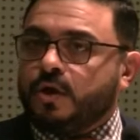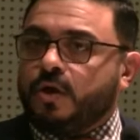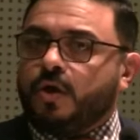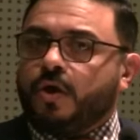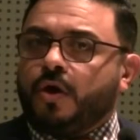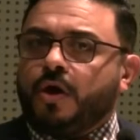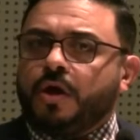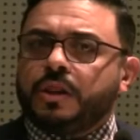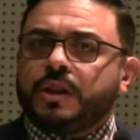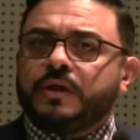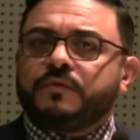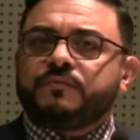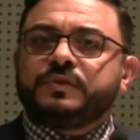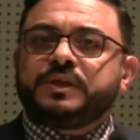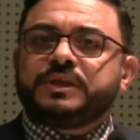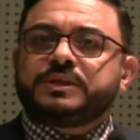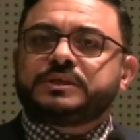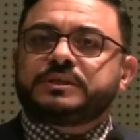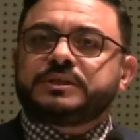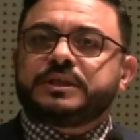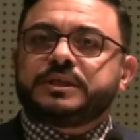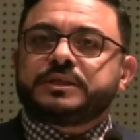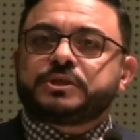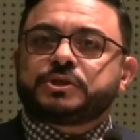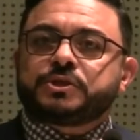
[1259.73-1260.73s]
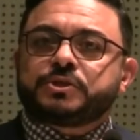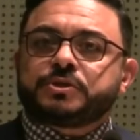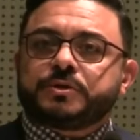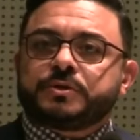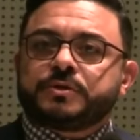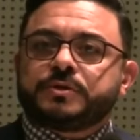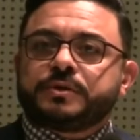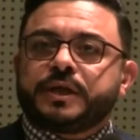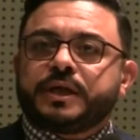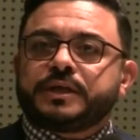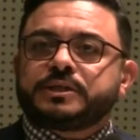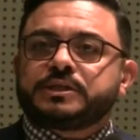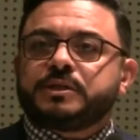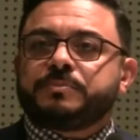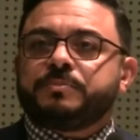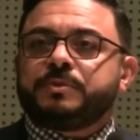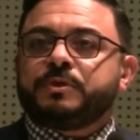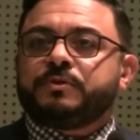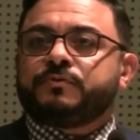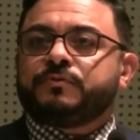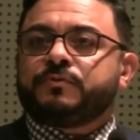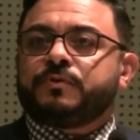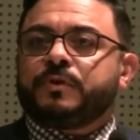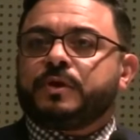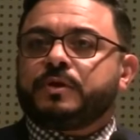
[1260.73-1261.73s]
All of these things turned out to
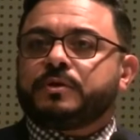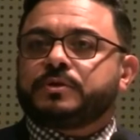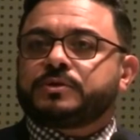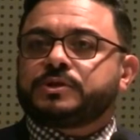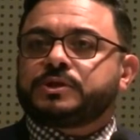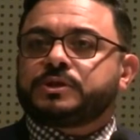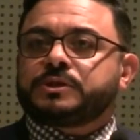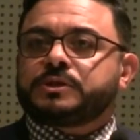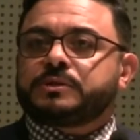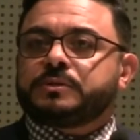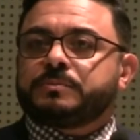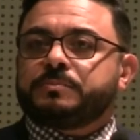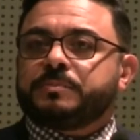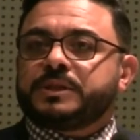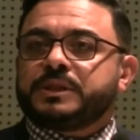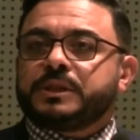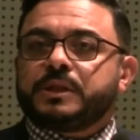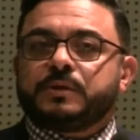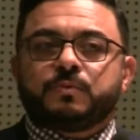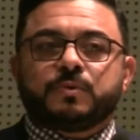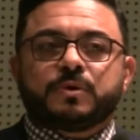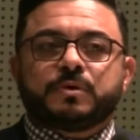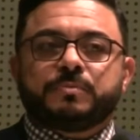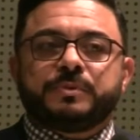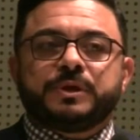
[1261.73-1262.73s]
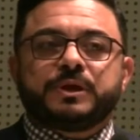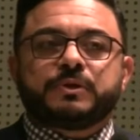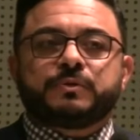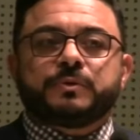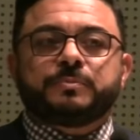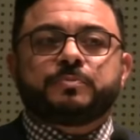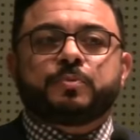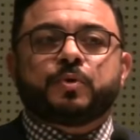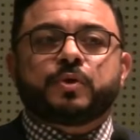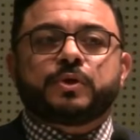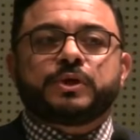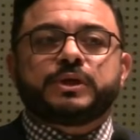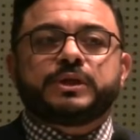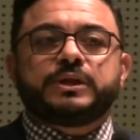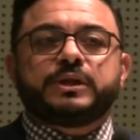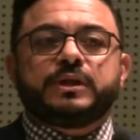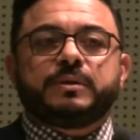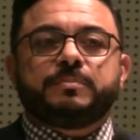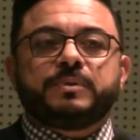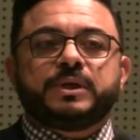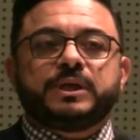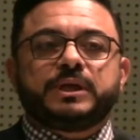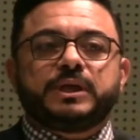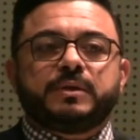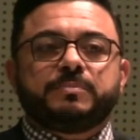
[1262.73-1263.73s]
be false, but they weren't being reported in
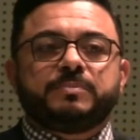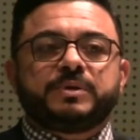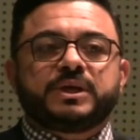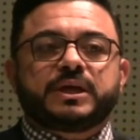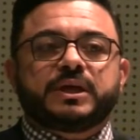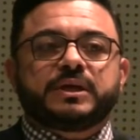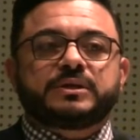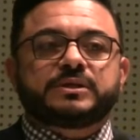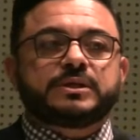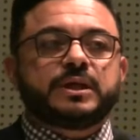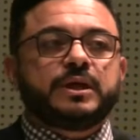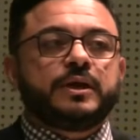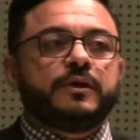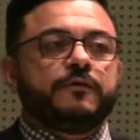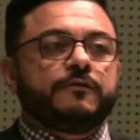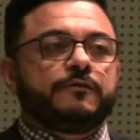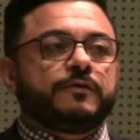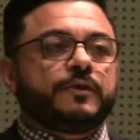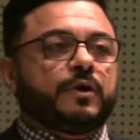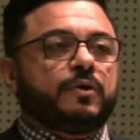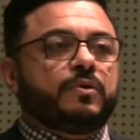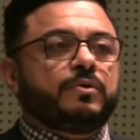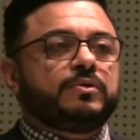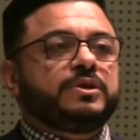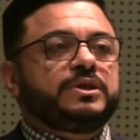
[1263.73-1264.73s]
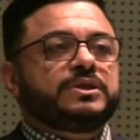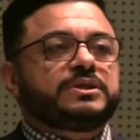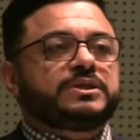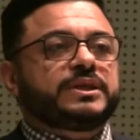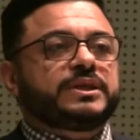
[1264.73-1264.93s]
the media because the only